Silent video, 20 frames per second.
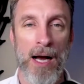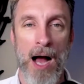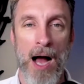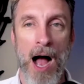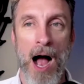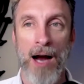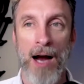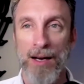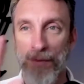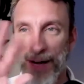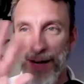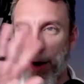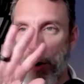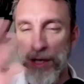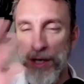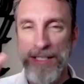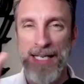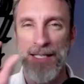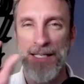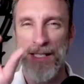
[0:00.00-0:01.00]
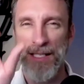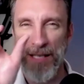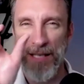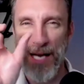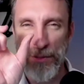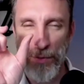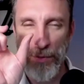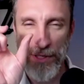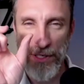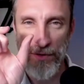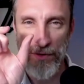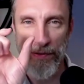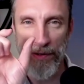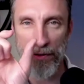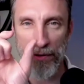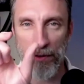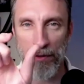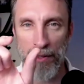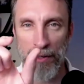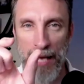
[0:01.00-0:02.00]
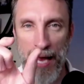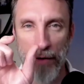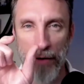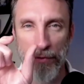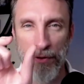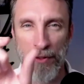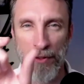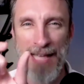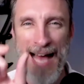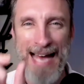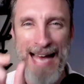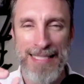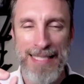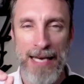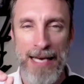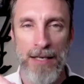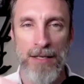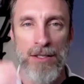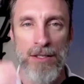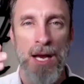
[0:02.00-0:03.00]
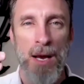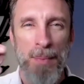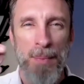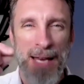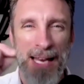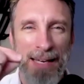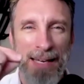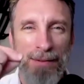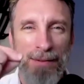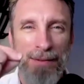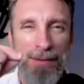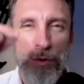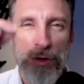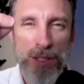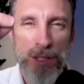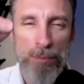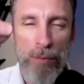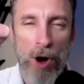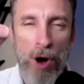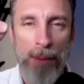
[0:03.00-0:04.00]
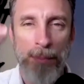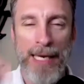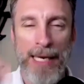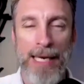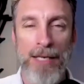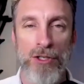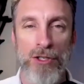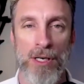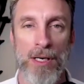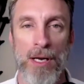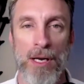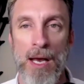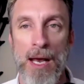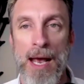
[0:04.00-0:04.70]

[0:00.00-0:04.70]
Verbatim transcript: I'm going to write all sentences. I just want you to fill out the last sentence. I mean, I give you a small obligation.